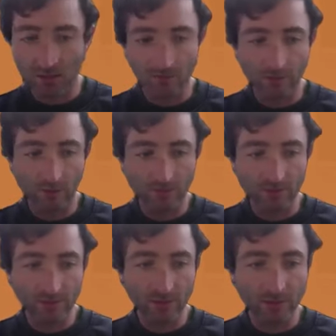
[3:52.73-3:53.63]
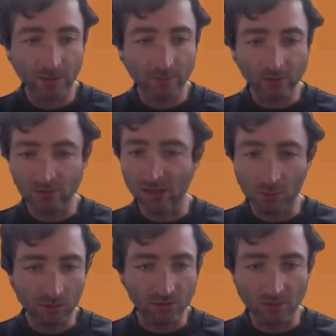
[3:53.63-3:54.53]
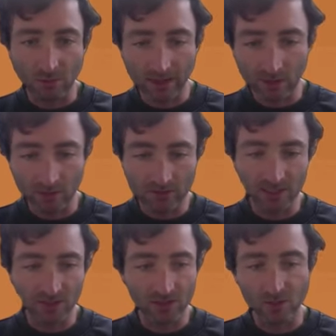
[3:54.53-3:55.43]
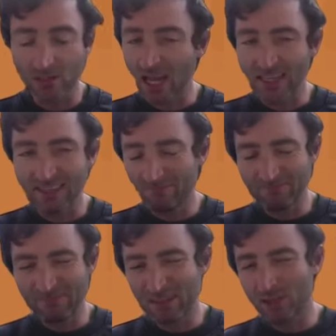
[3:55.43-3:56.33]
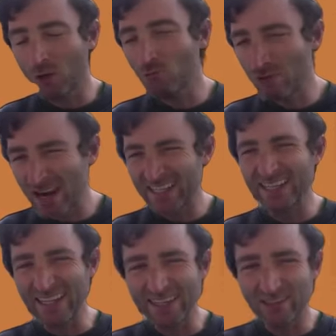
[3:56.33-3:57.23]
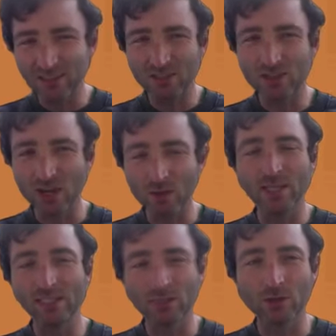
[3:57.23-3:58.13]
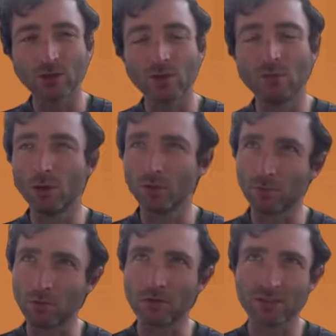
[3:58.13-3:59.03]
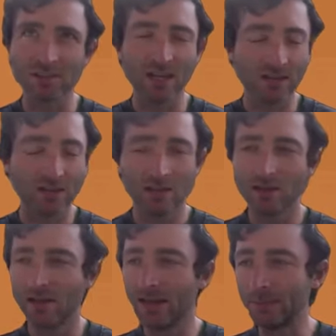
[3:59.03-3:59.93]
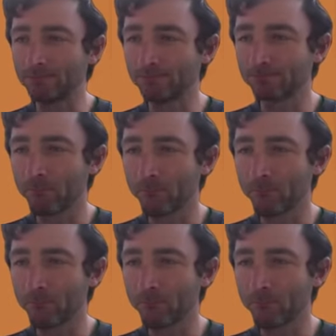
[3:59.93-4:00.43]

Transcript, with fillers: was involved in this. Then we've got some icons that she used. You don't really need to show these if you're doing more of a product design and um,